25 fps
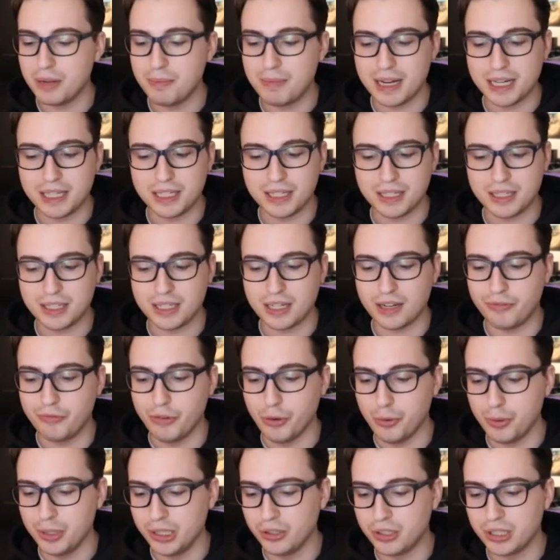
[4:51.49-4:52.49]
pretty basic
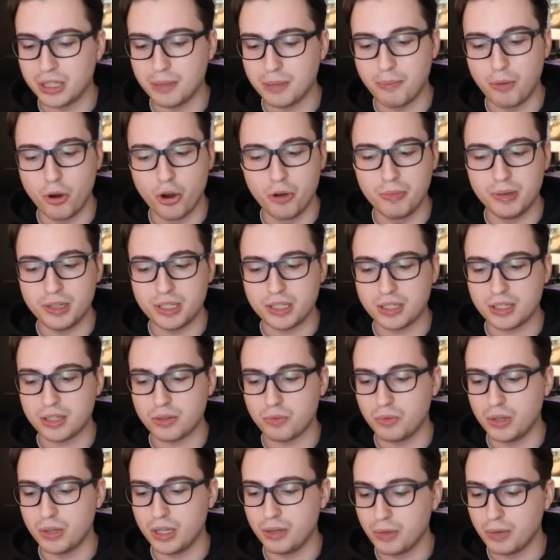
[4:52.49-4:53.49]
stuff. Where we look at the
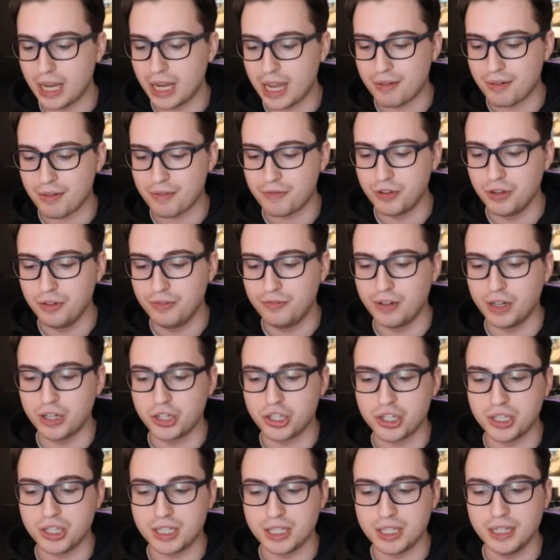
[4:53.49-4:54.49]
moments one, we have a few
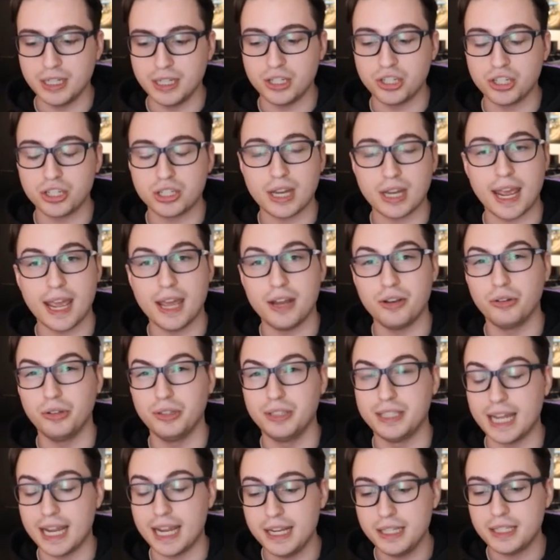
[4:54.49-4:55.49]
functions in here just to
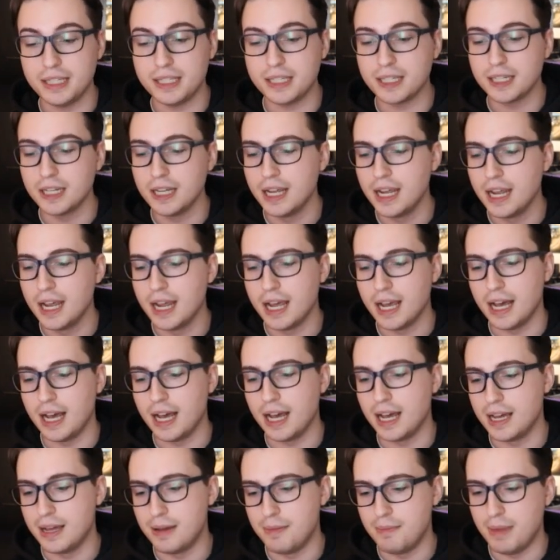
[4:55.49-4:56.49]
handle dates.
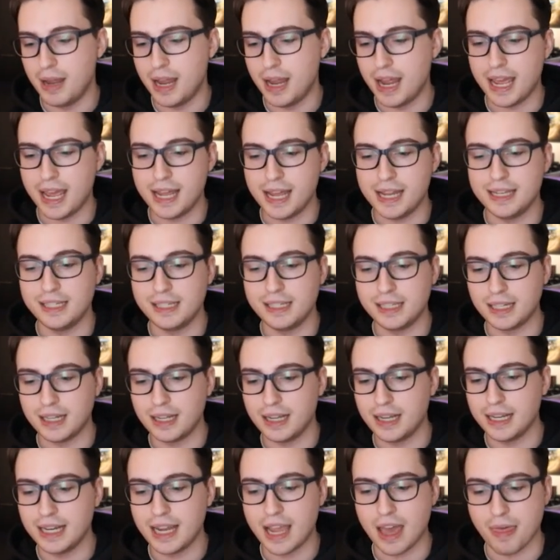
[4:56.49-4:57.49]

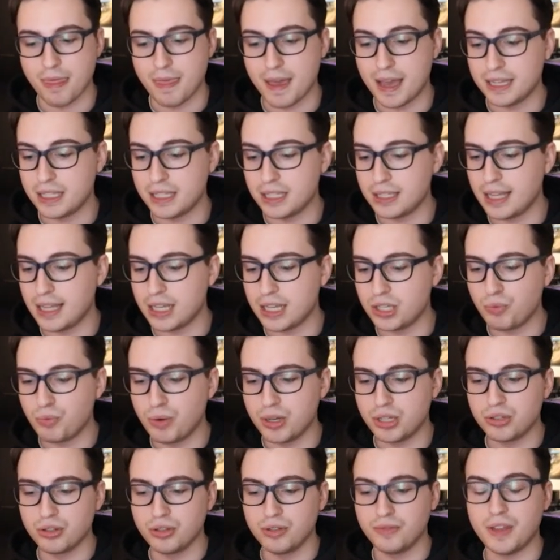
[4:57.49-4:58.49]
Yeah,
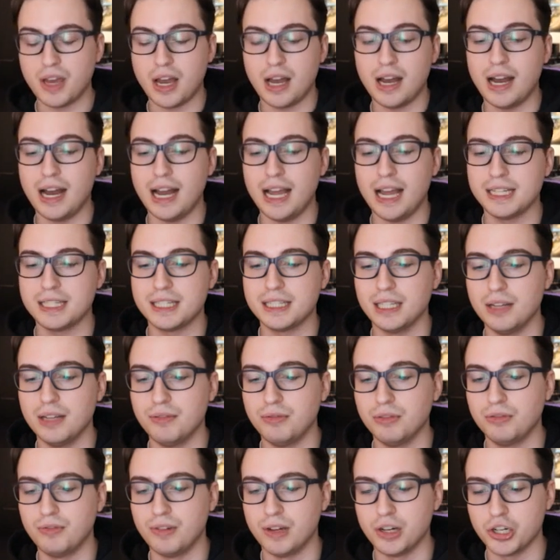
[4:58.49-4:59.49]
that's where sort of the highest
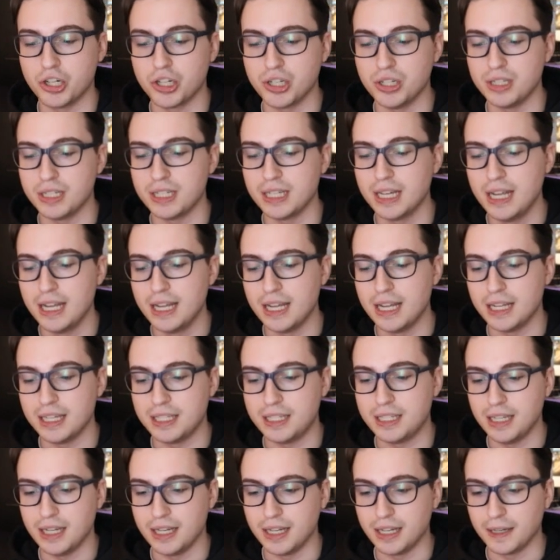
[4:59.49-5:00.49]
level functions
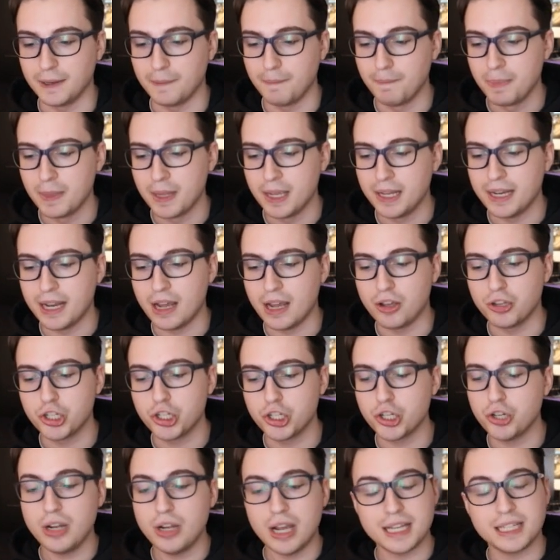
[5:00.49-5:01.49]
are sitting. Now
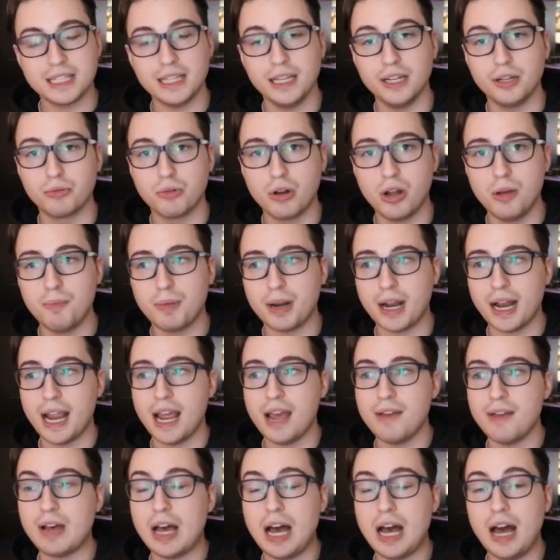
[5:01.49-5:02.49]
I'll show you guys later on, but
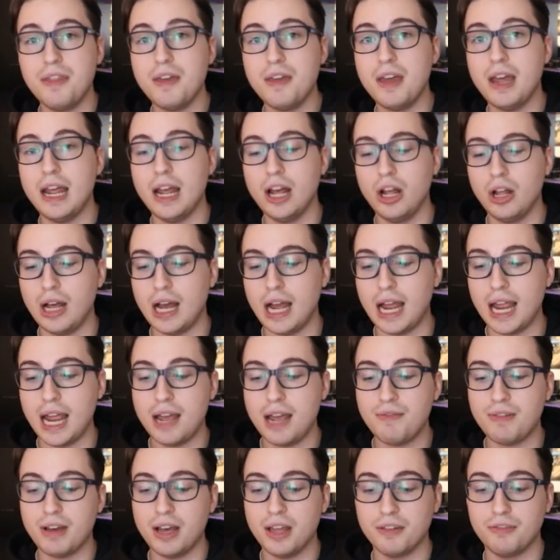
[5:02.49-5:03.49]
I have
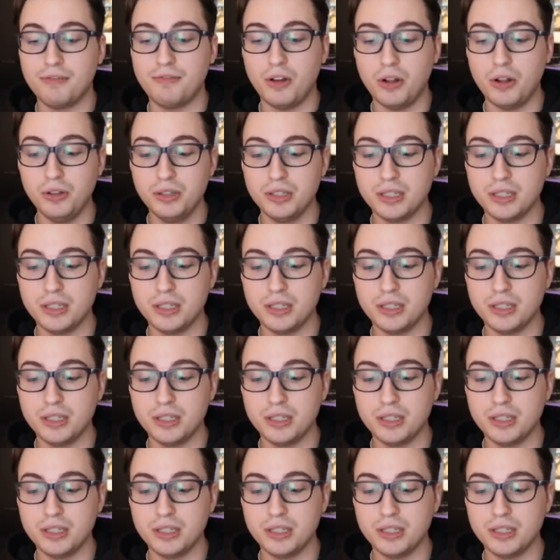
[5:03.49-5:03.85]
other